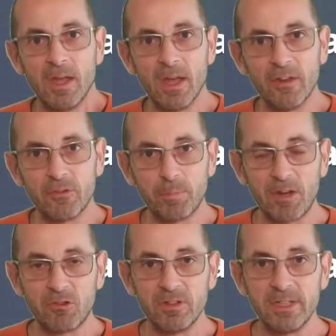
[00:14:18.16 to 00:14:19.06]

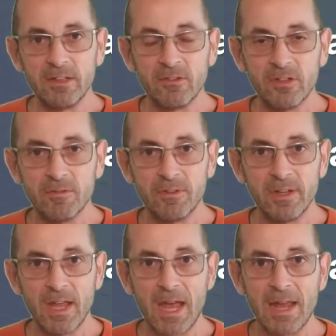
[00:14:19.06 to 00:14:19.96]
especially in
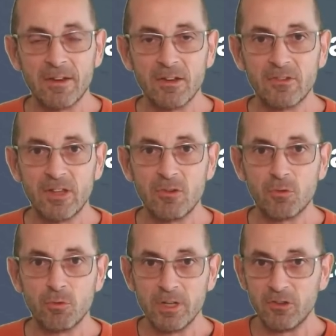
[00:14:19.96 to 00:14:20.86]
southern and
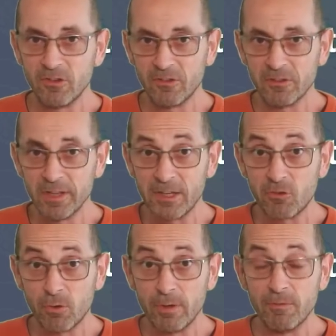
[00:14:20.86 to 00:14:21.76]
central regions
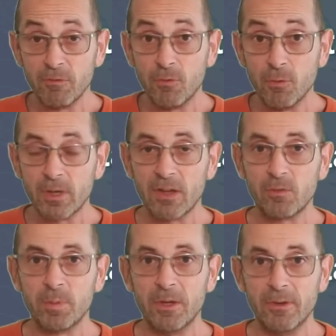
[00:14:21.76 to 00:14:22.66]
later on in the
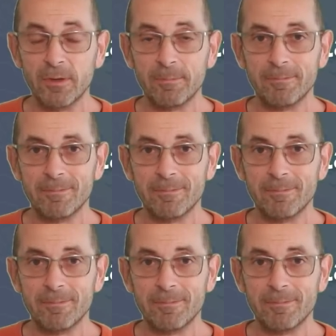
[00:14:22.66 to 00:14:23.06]
forecast period.